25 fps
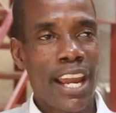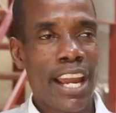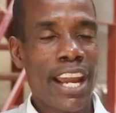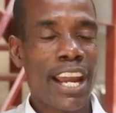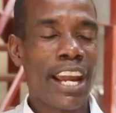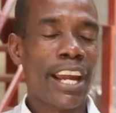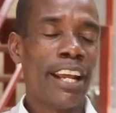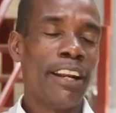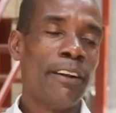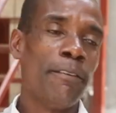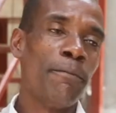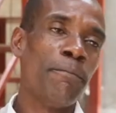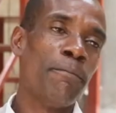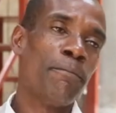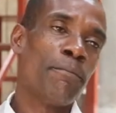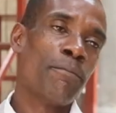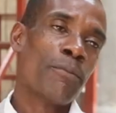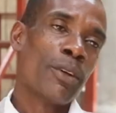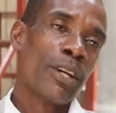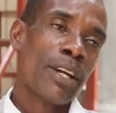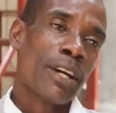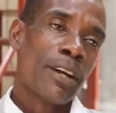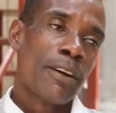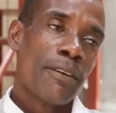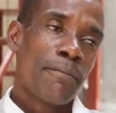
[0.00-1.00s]
And
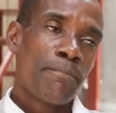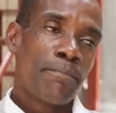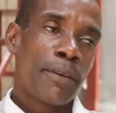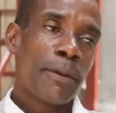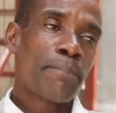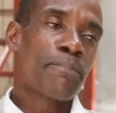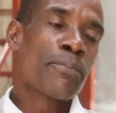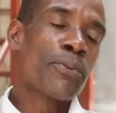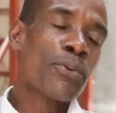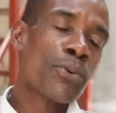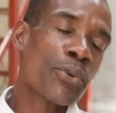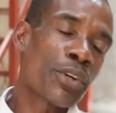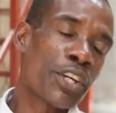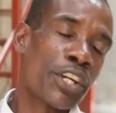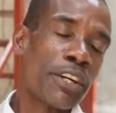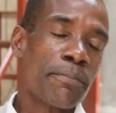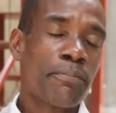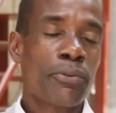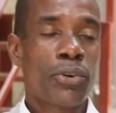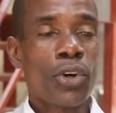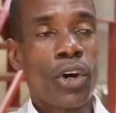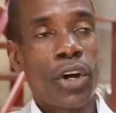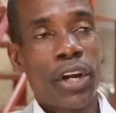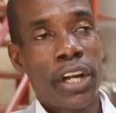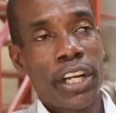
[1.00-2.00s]
people
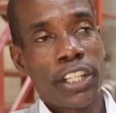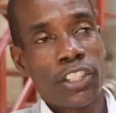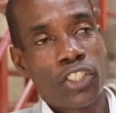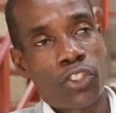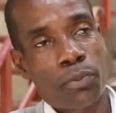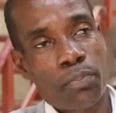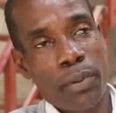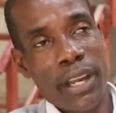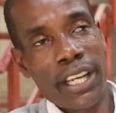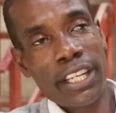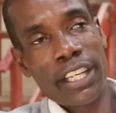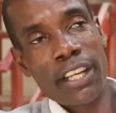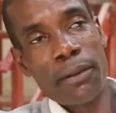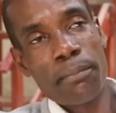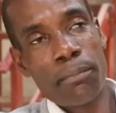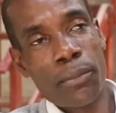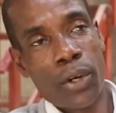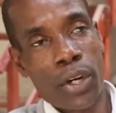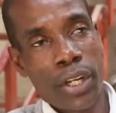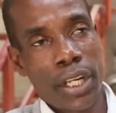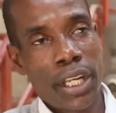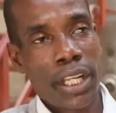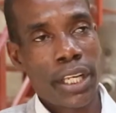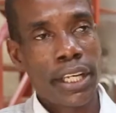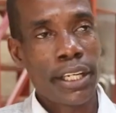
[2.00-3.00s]
keep going, spending
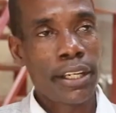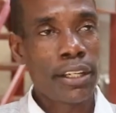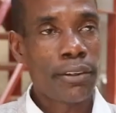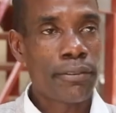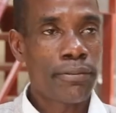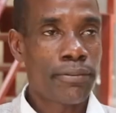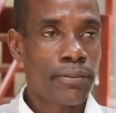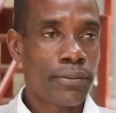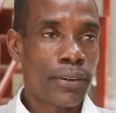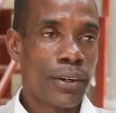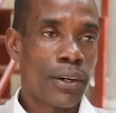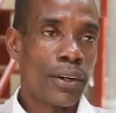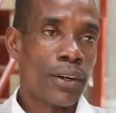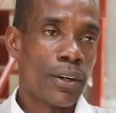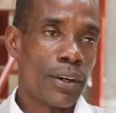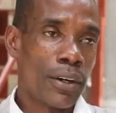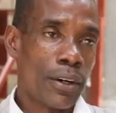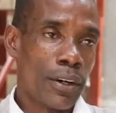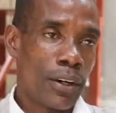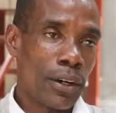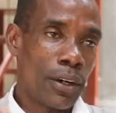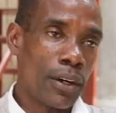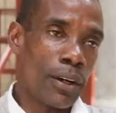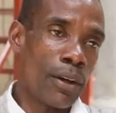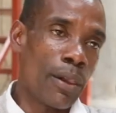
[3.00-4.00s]
money
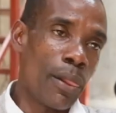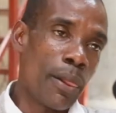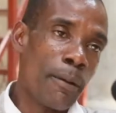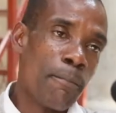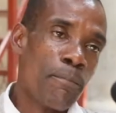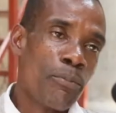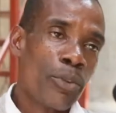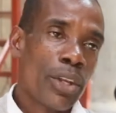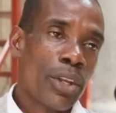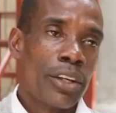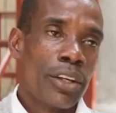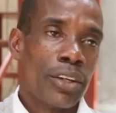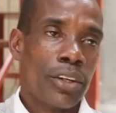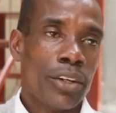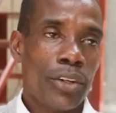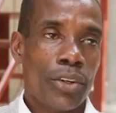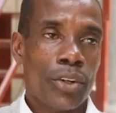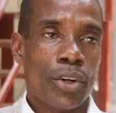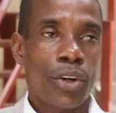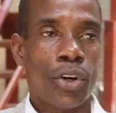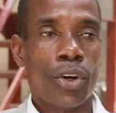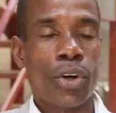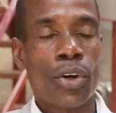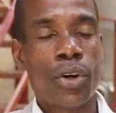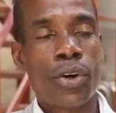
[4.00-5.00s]
for, you
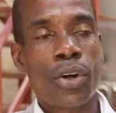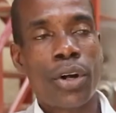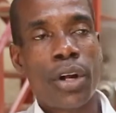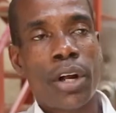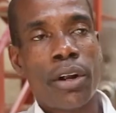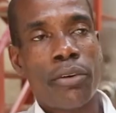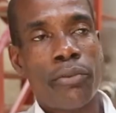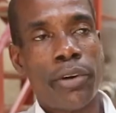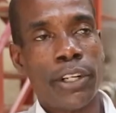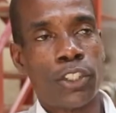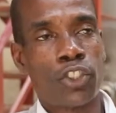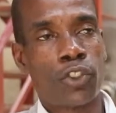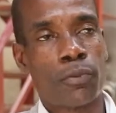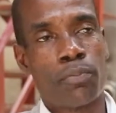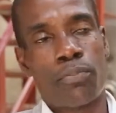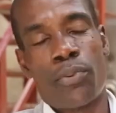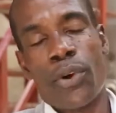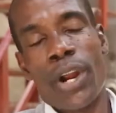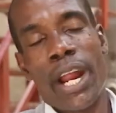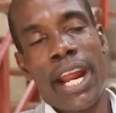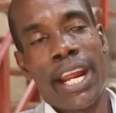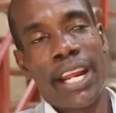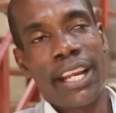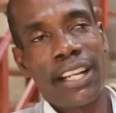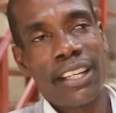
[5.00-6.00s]
know,
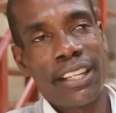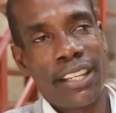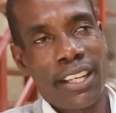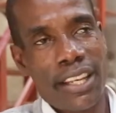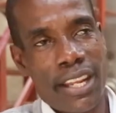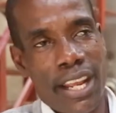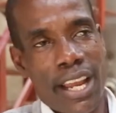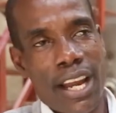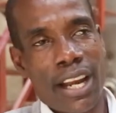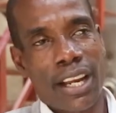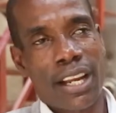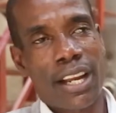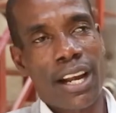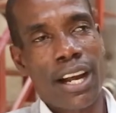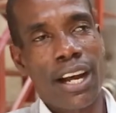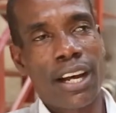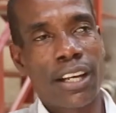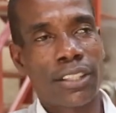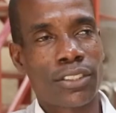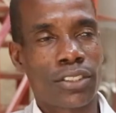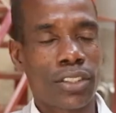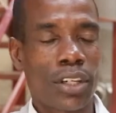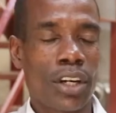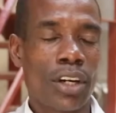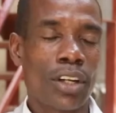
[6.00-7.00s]
respraying their
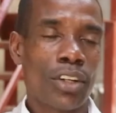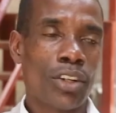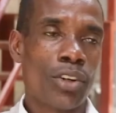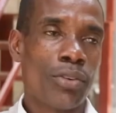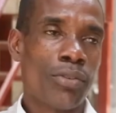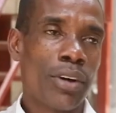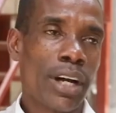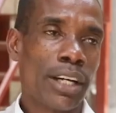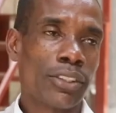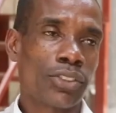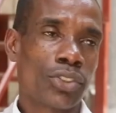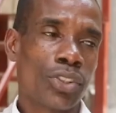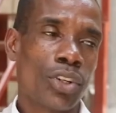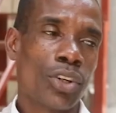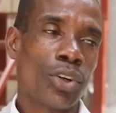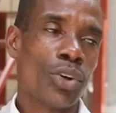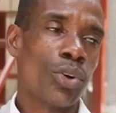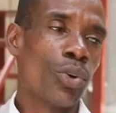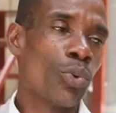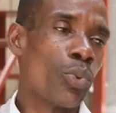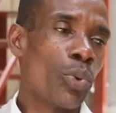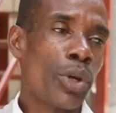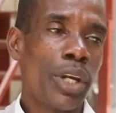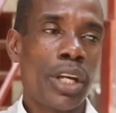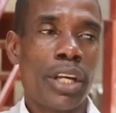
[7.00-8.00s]
cars all over.
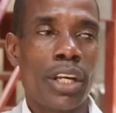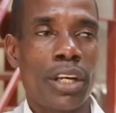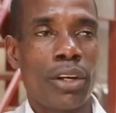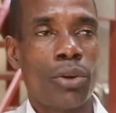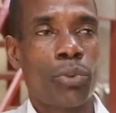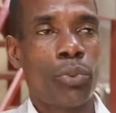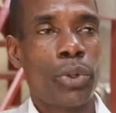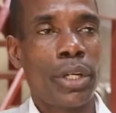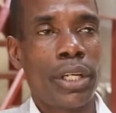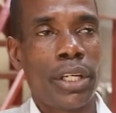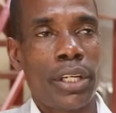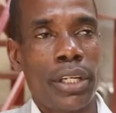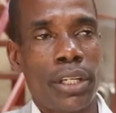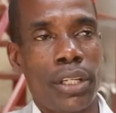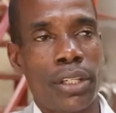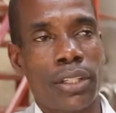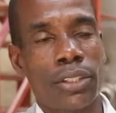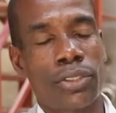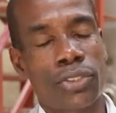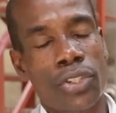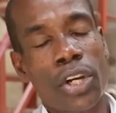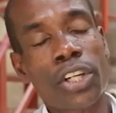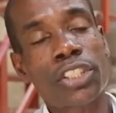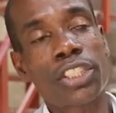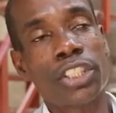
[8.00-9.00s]
So we
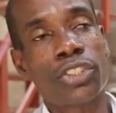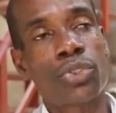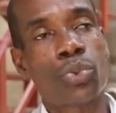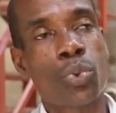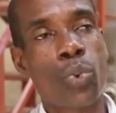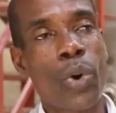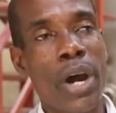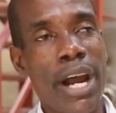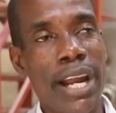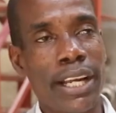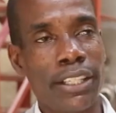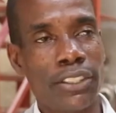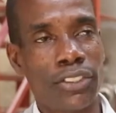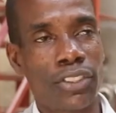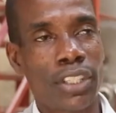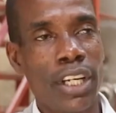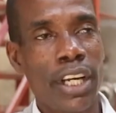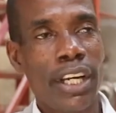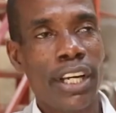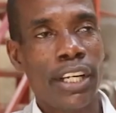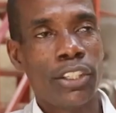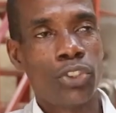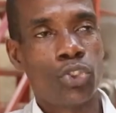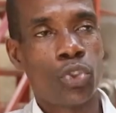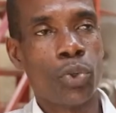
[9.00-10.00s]
thought it wise
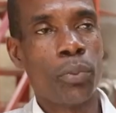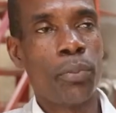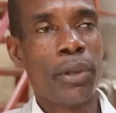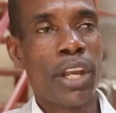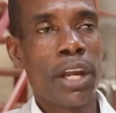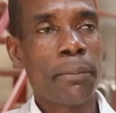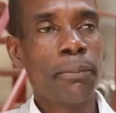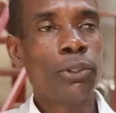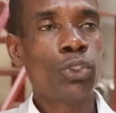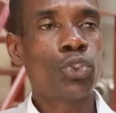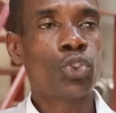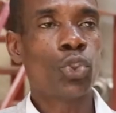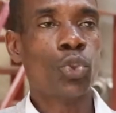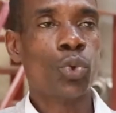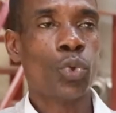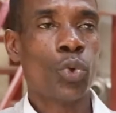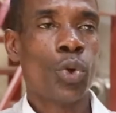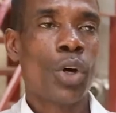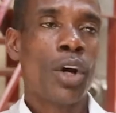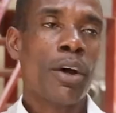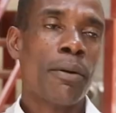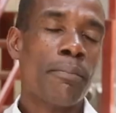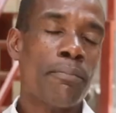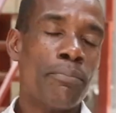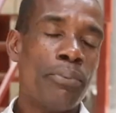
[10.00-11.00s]
to be able to
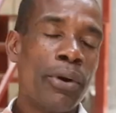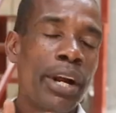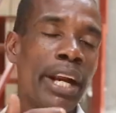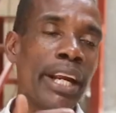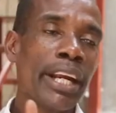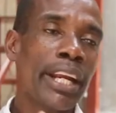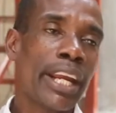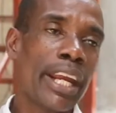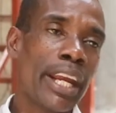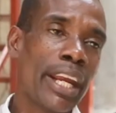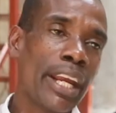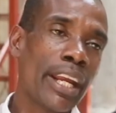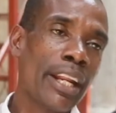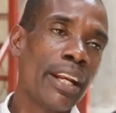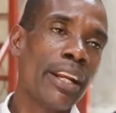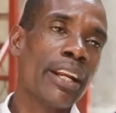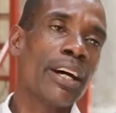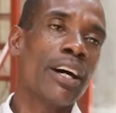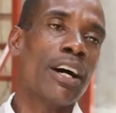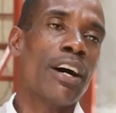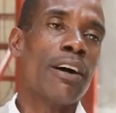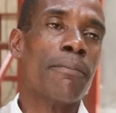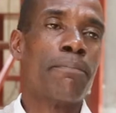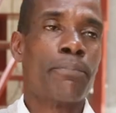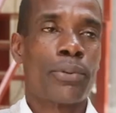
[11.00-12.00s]
bring
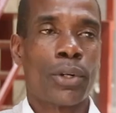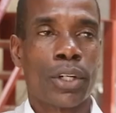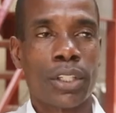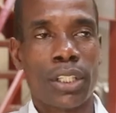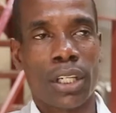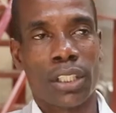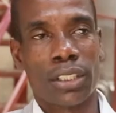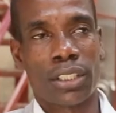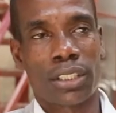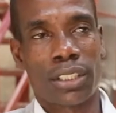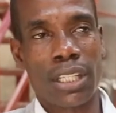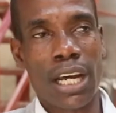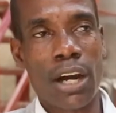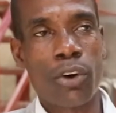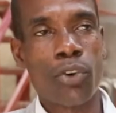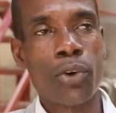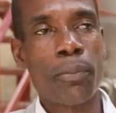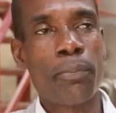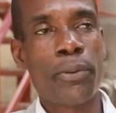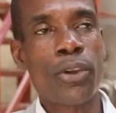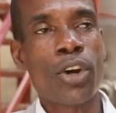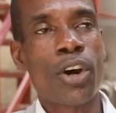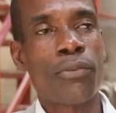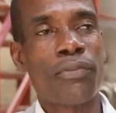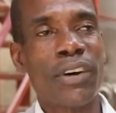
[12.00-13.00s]
in a product that
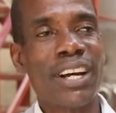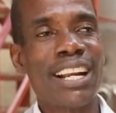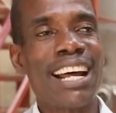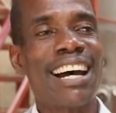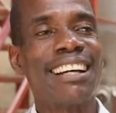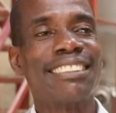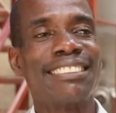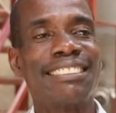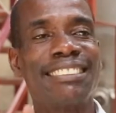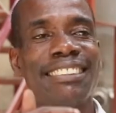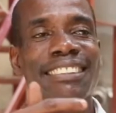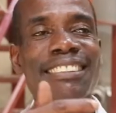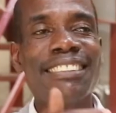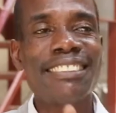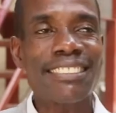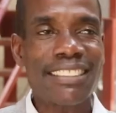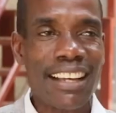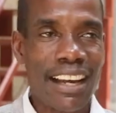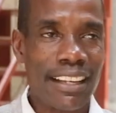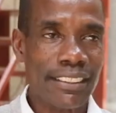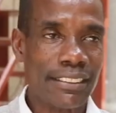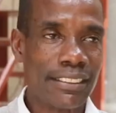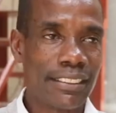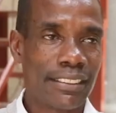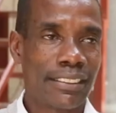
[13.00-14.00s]
would be of an
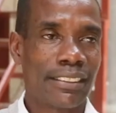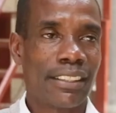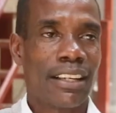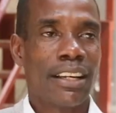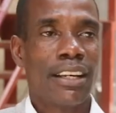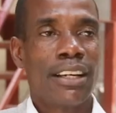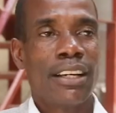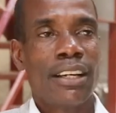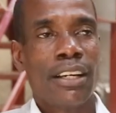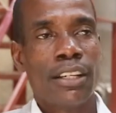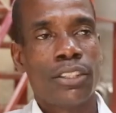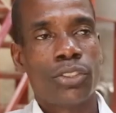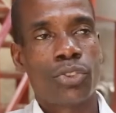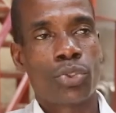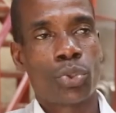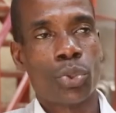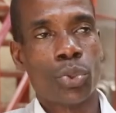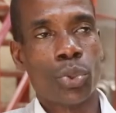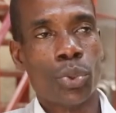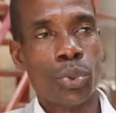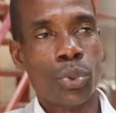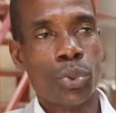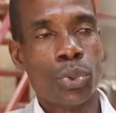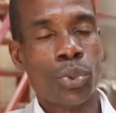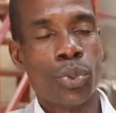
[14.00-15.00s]
assistance
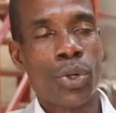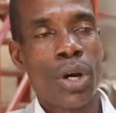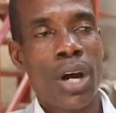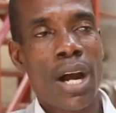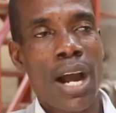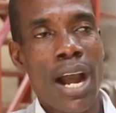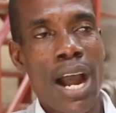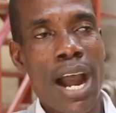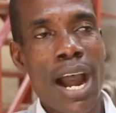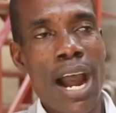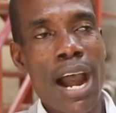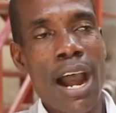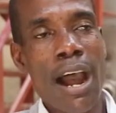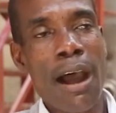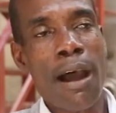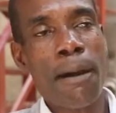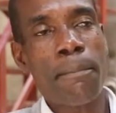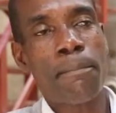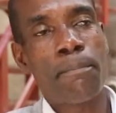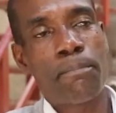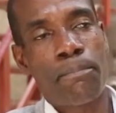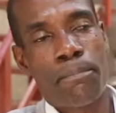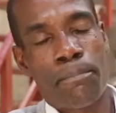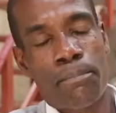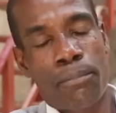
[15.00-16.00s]
to
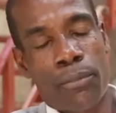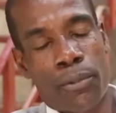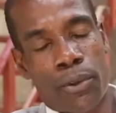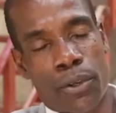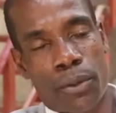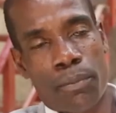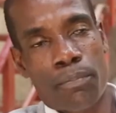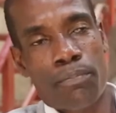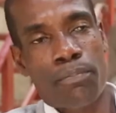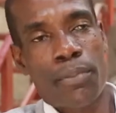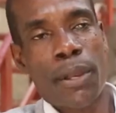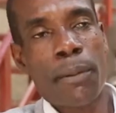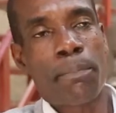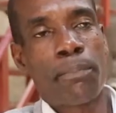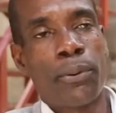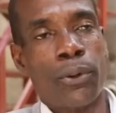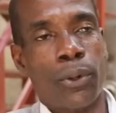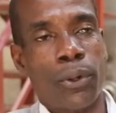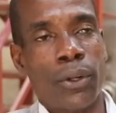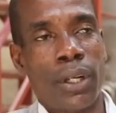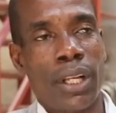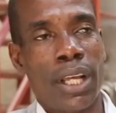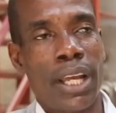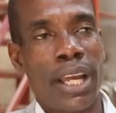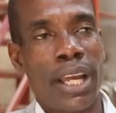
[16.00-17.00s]
our people